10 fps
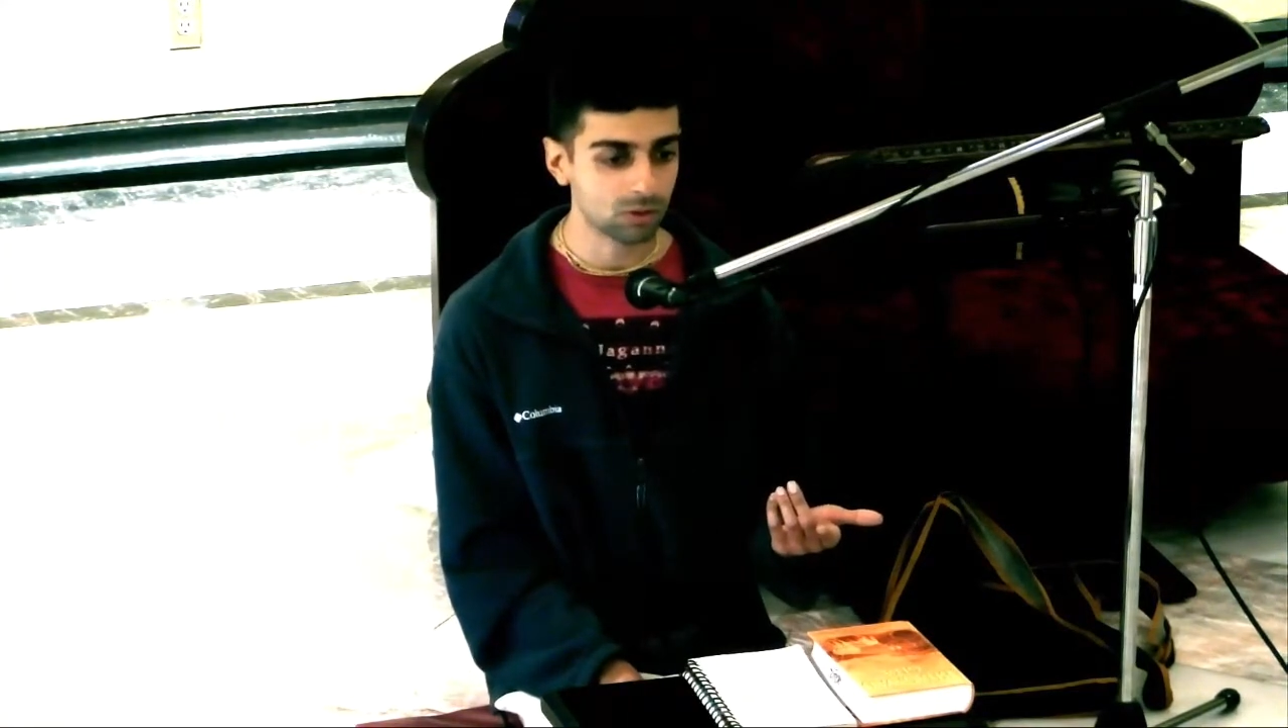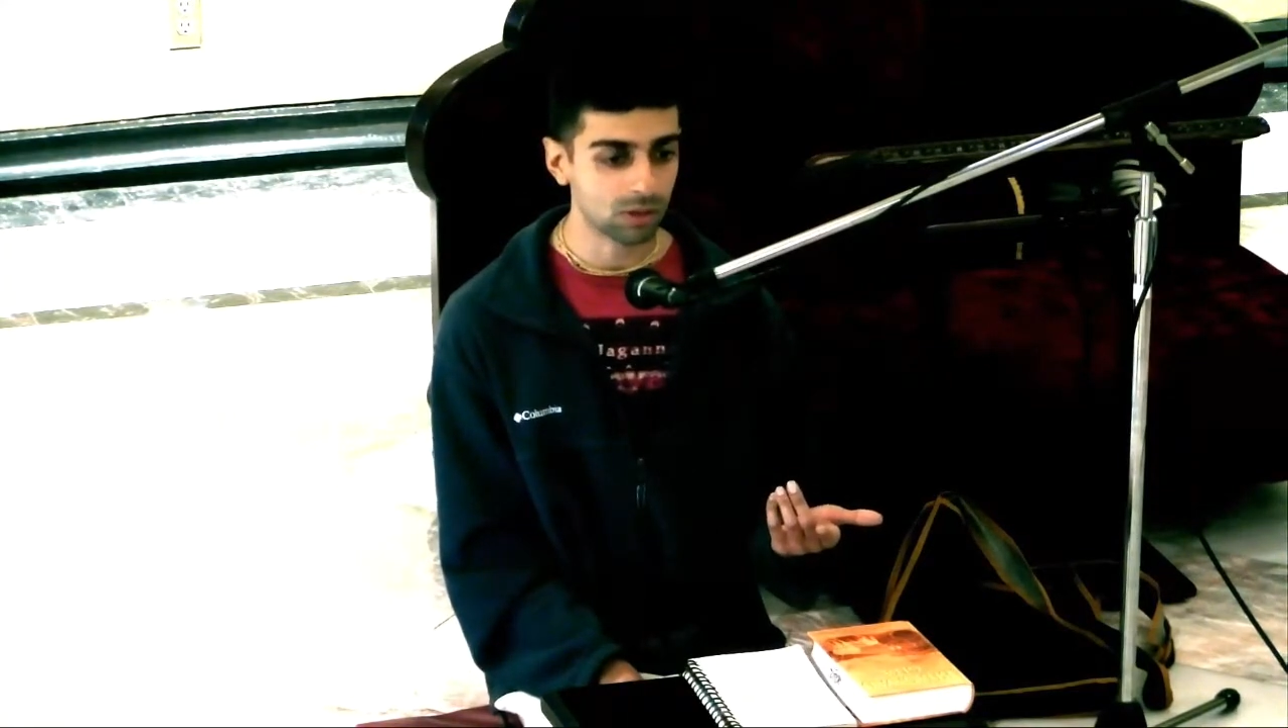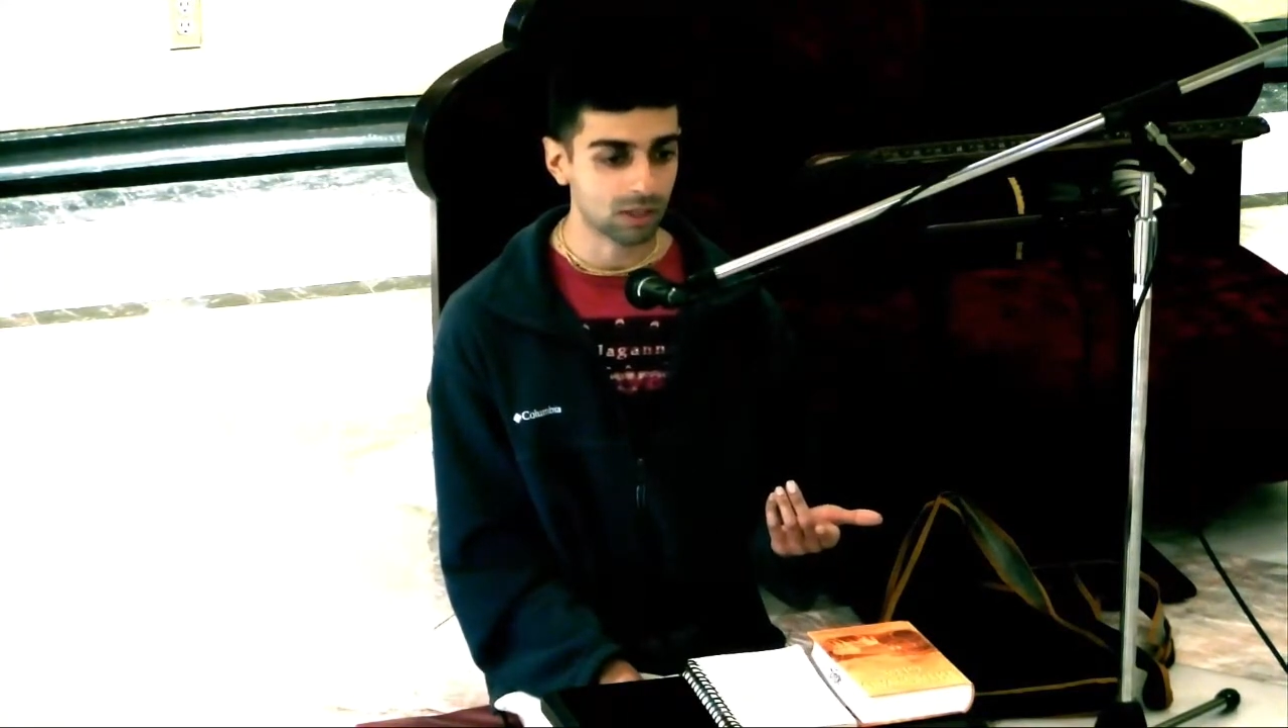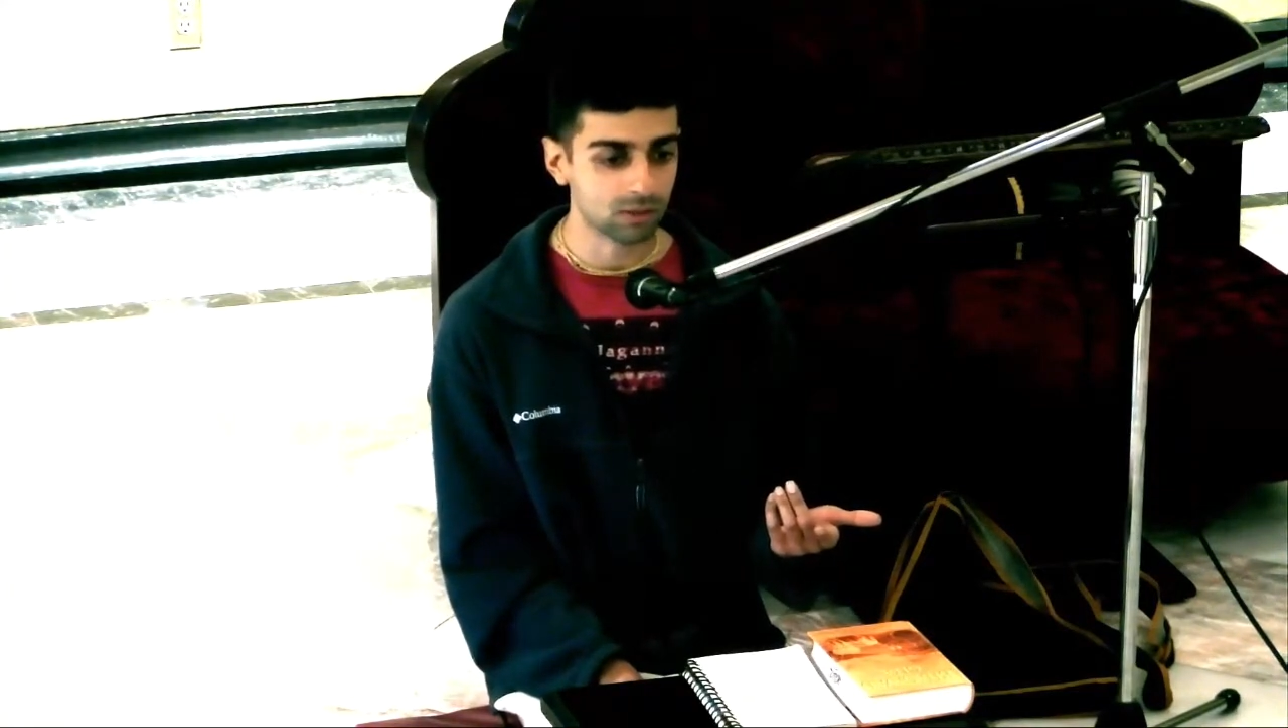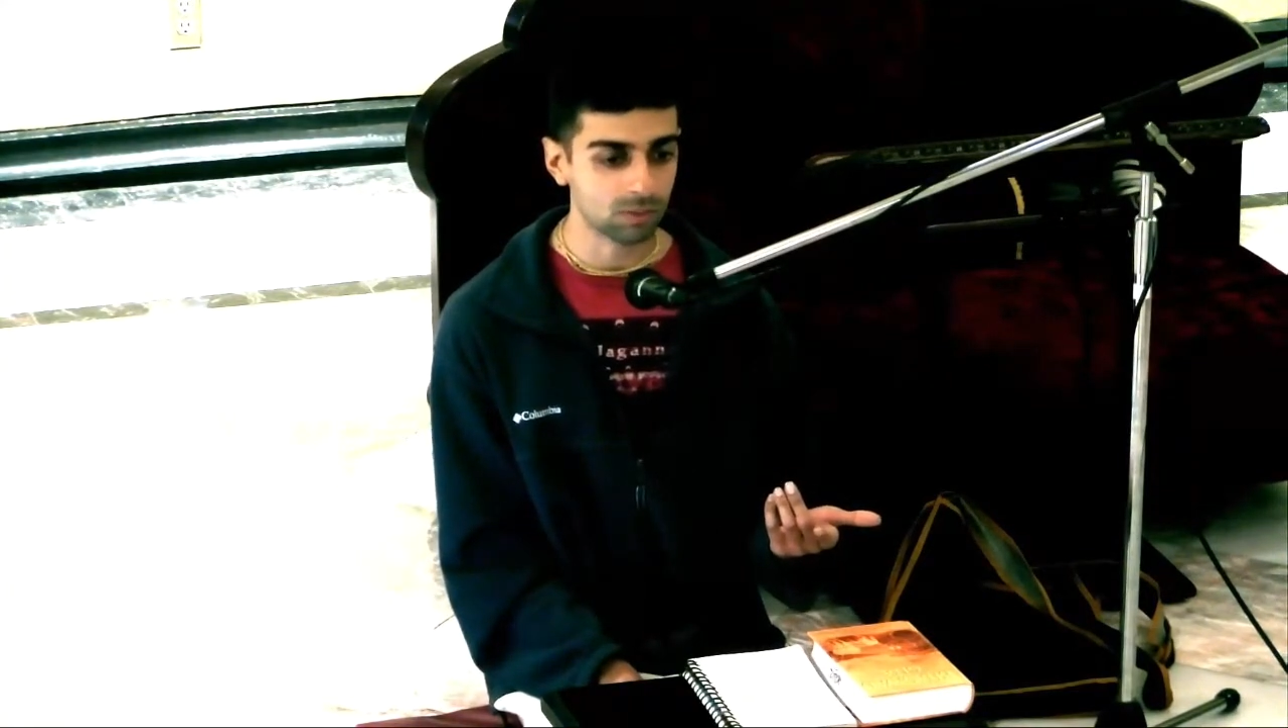you
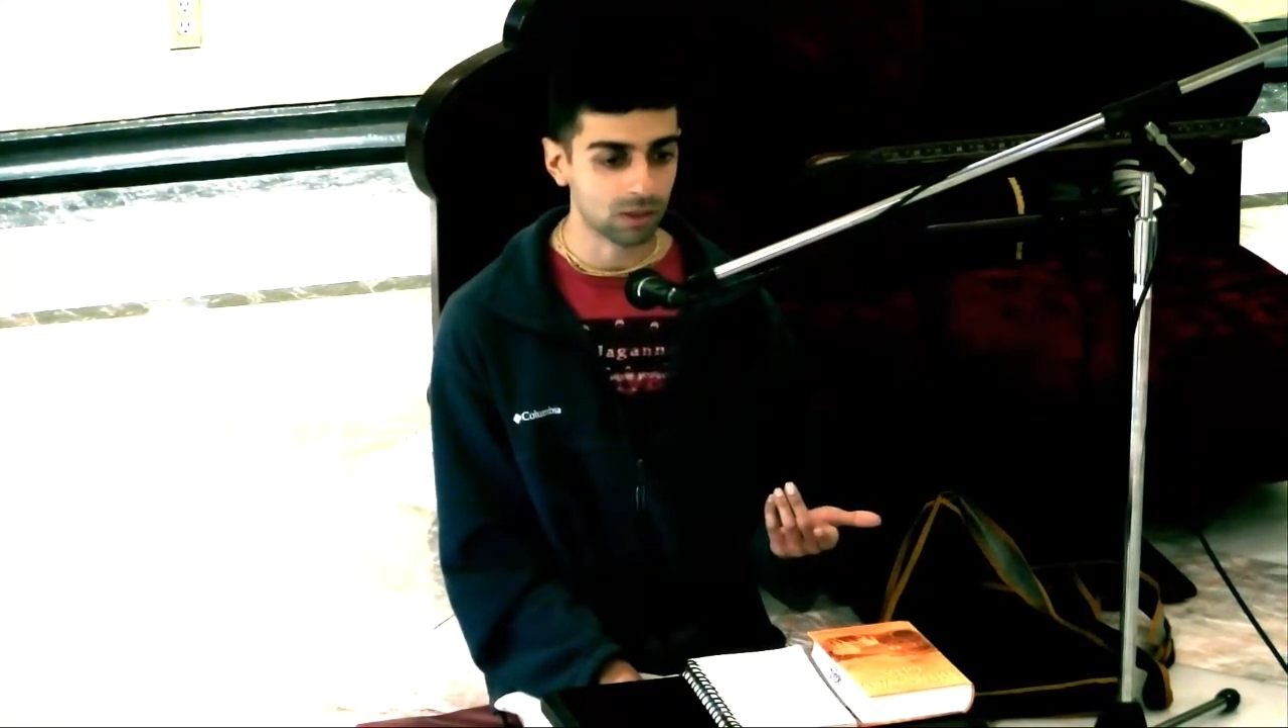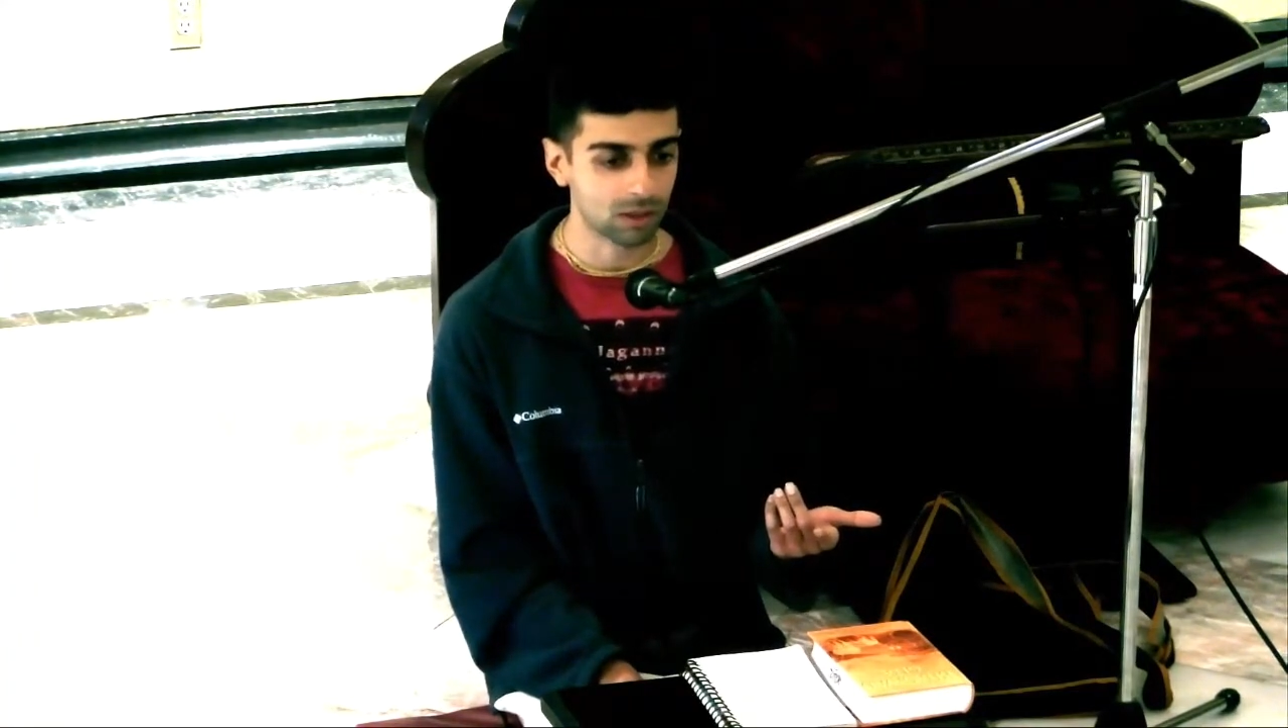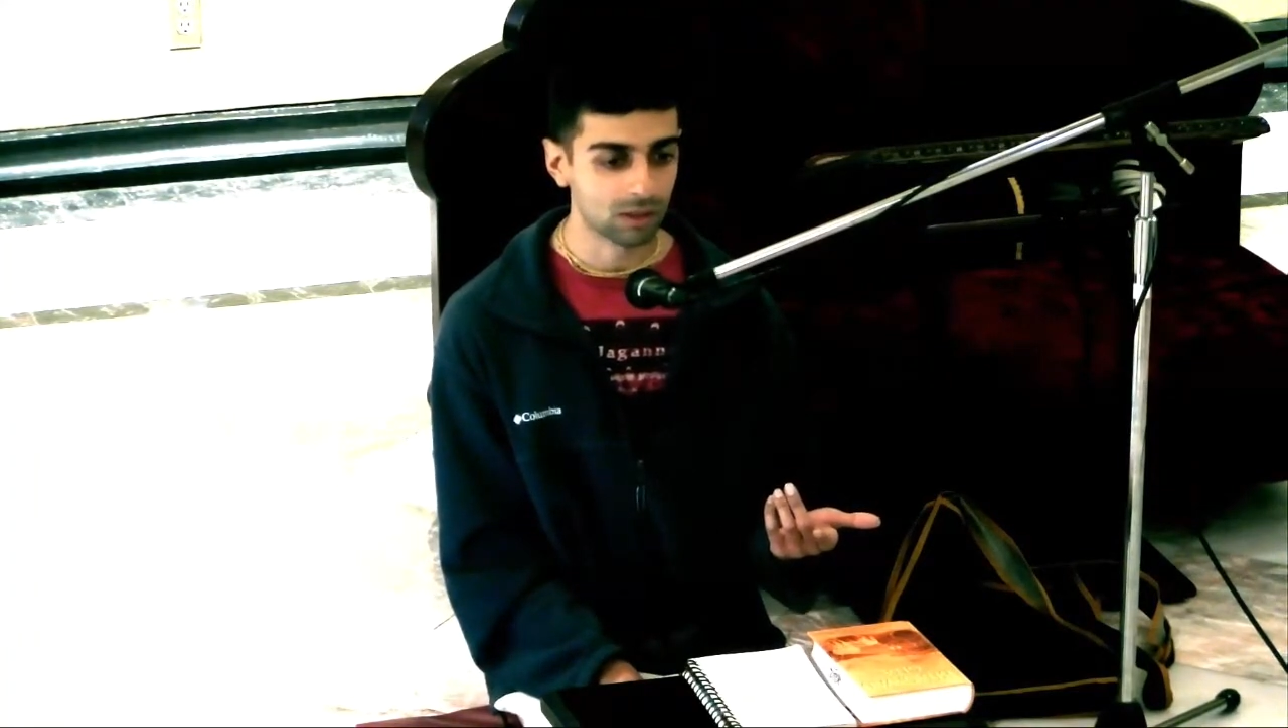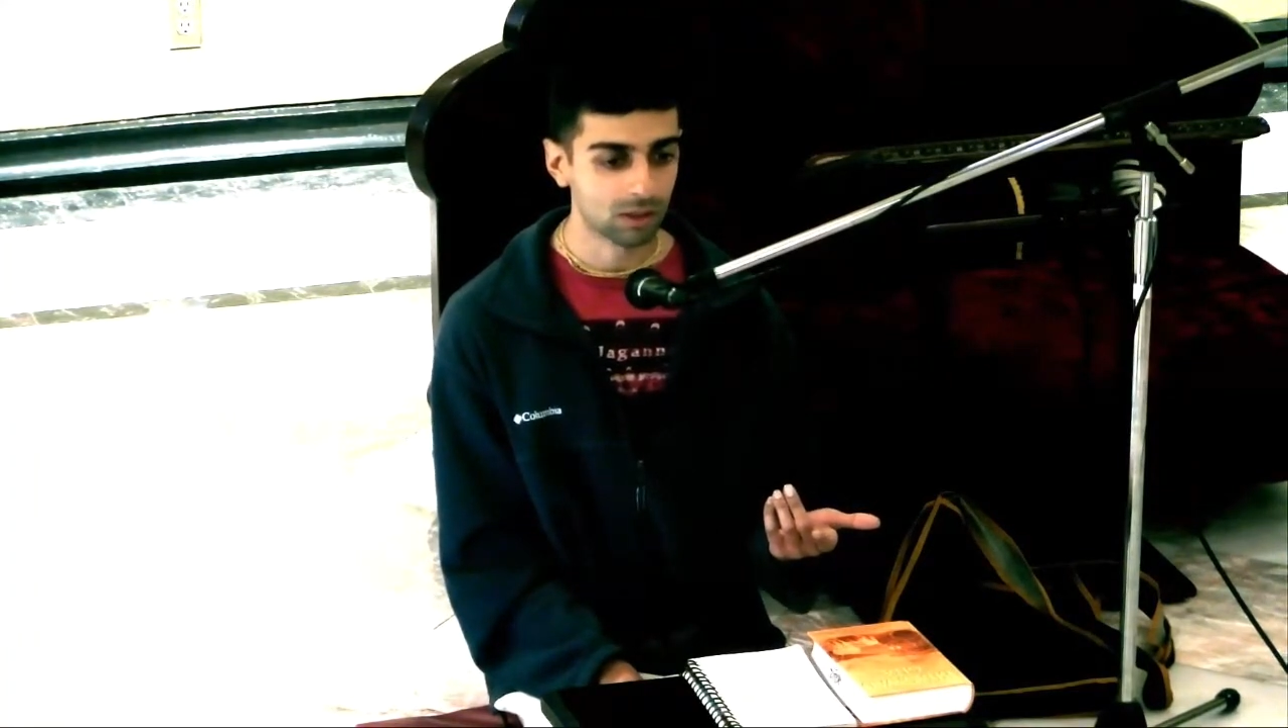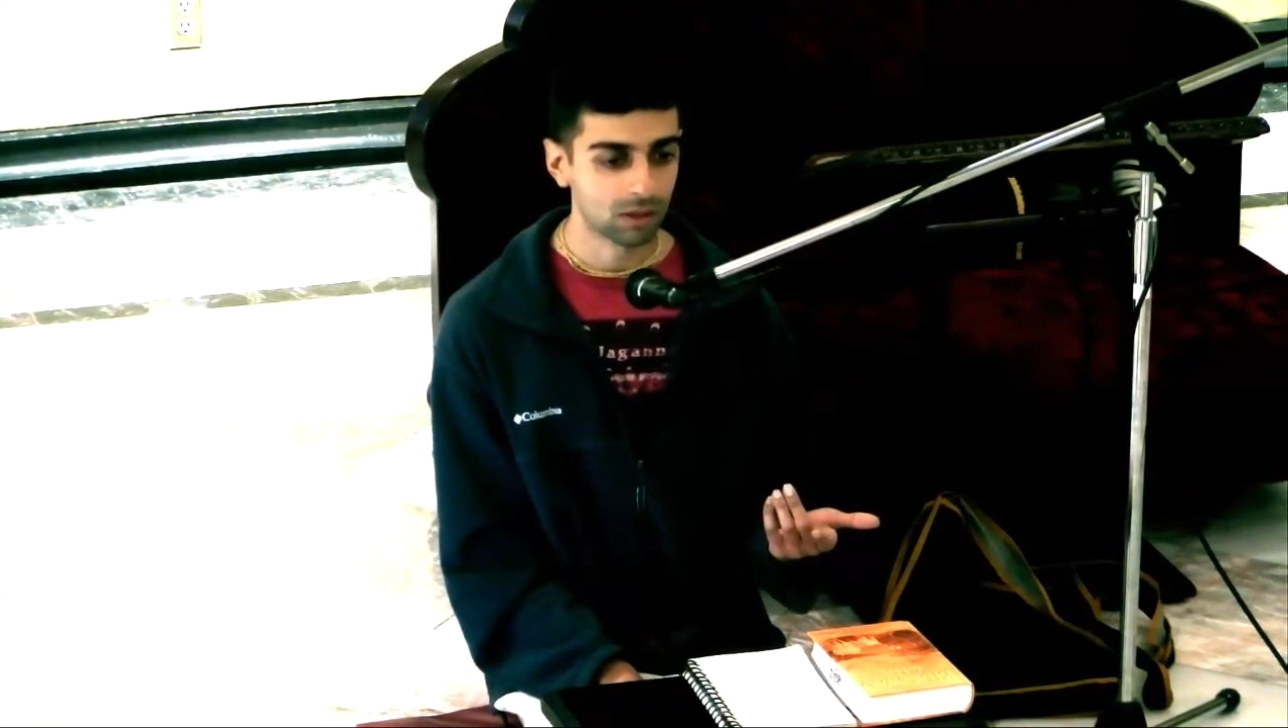guys play?